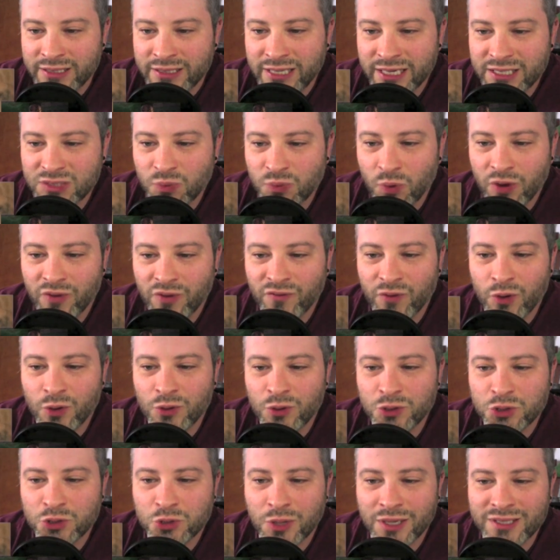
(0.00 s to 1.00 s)
takes one of
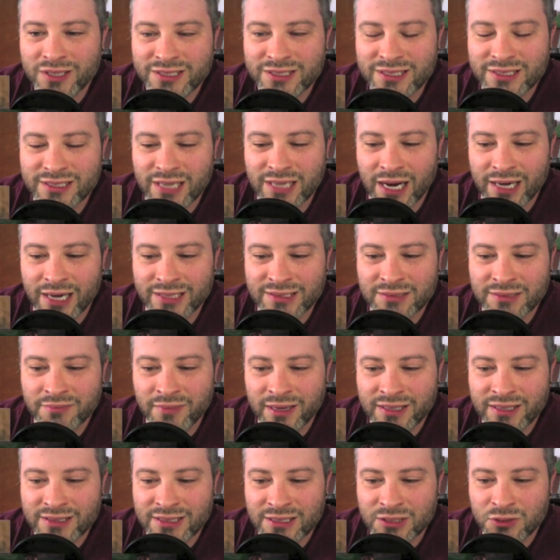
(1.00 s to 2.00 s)
her dress designs and
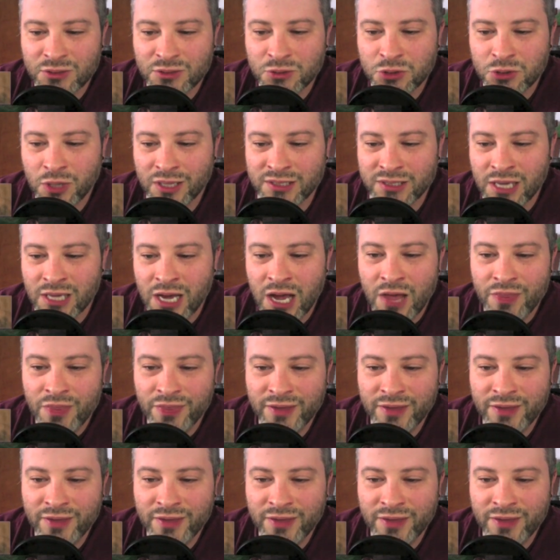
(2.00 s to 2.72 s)
makes it into a dress.